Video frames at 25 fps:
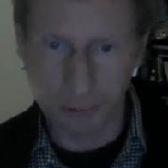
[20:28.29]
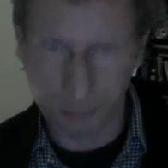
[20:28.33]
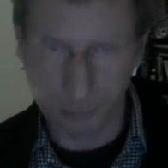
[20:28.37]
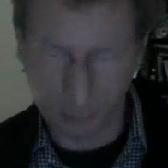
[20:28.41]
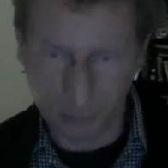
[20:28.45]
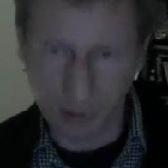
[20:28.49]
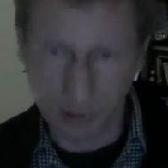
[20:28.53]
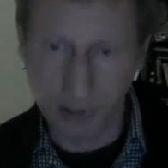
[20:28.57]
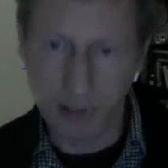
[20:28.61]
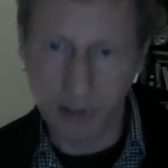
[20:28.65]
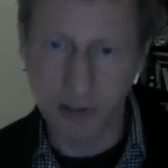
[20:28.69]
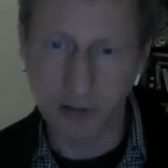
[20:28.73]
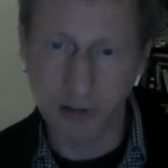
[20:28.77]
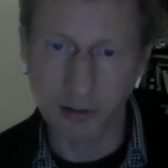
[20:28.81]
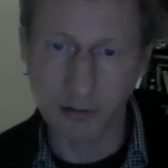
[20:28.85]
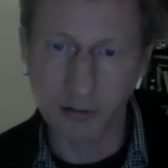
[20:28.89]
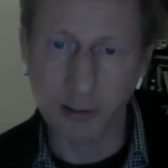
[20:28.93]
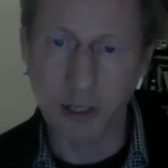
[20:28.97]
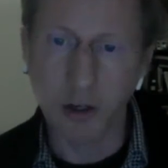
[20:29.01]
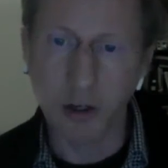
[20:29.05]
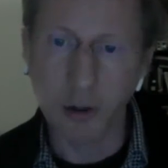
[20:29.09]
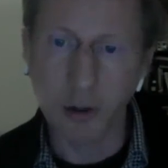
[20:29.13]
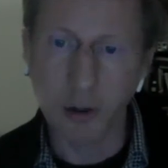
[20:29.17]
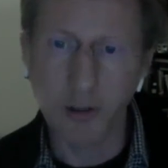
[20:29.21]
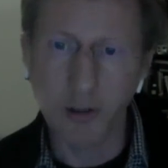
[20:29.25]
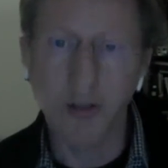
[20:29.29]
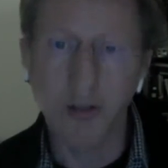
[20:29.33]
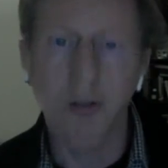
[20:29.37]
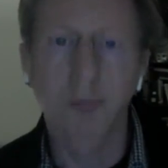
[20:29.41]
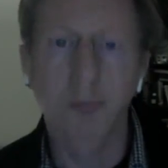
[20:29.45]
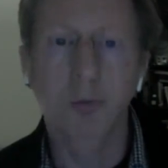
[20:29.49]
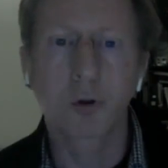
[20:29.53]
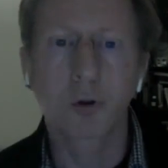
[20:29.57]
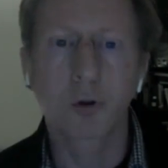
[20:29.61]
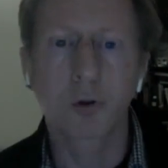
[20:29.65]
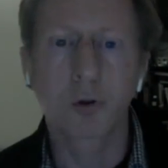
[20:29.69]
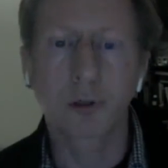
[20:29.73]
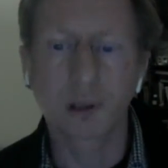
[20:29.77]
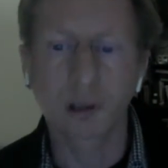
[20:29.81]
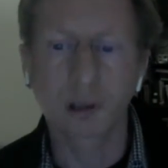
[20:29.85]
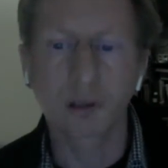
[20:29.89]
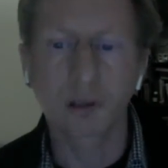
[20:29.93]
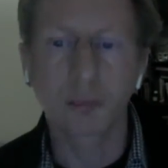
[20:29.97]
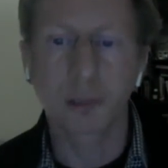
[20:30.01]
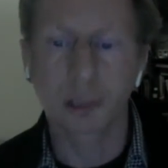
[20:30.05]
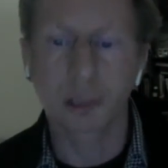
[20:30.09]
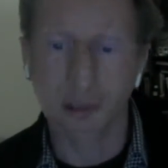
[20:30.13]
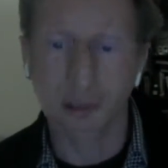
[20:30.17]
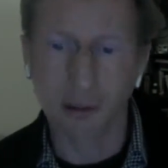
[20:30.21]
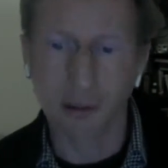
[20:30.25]
like it is now, a pull request,
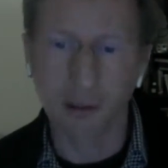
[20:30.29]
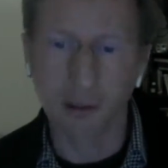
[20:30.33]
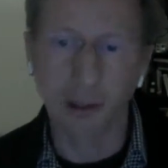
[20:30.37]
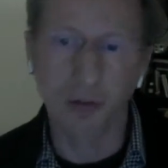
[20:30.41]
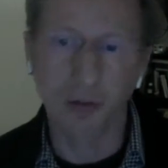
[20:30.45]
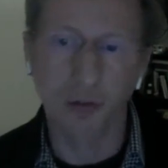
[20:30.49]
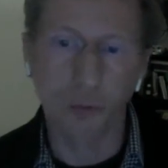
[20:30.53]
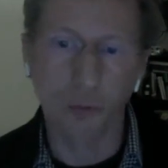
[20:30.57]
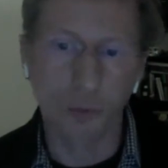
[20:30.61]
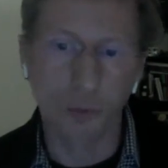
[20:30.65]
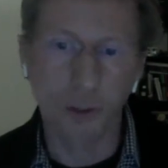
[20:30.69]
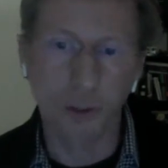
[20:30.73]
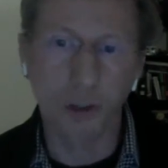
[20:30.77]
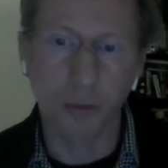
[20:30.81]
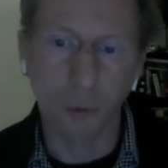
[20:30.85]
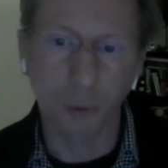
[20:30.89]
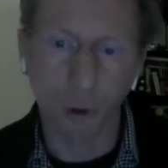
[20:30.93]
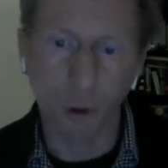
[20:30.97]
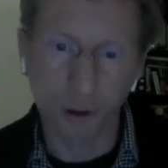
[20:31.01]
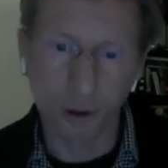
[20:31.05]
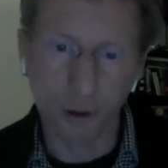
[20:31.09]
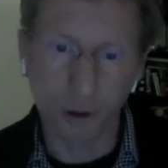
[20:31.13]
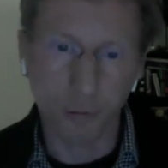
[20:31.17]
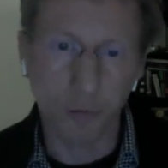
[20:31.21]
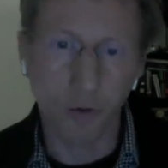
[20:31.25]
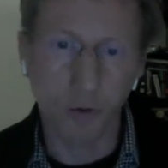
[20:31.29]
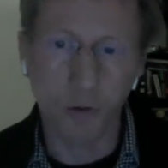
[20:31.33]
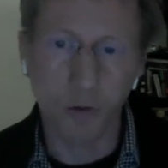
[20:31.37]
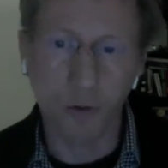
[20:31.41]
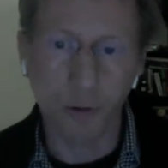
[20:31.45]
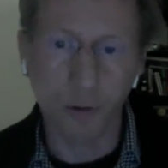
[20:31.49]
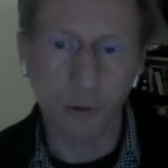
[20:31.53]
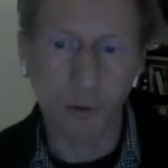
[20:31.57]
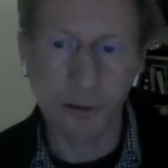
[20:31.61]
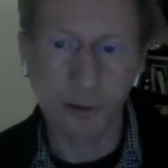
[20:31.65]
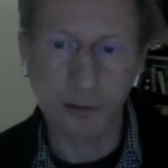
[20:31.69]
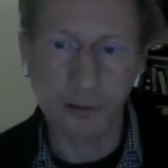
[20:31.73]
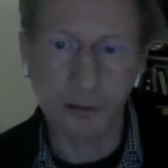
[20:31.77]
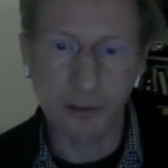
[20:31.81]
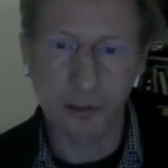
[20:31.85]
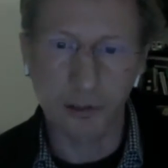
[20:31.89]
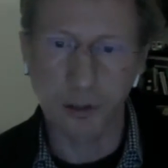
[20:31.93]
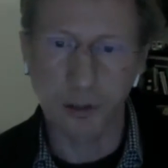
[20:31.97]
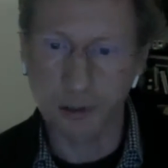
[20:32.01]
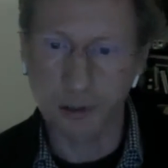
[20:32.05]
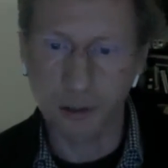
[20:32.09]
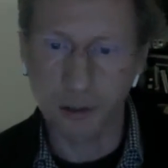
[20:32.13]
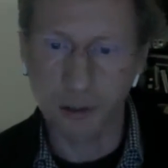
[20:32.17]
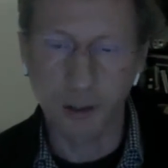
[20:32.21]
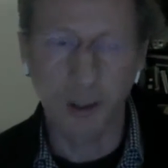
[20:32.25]
but it has to be a quality pull request and
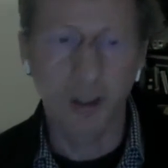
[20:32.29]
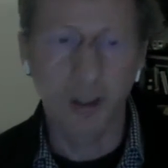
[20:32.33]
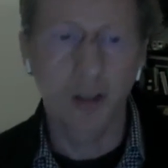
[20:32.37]
not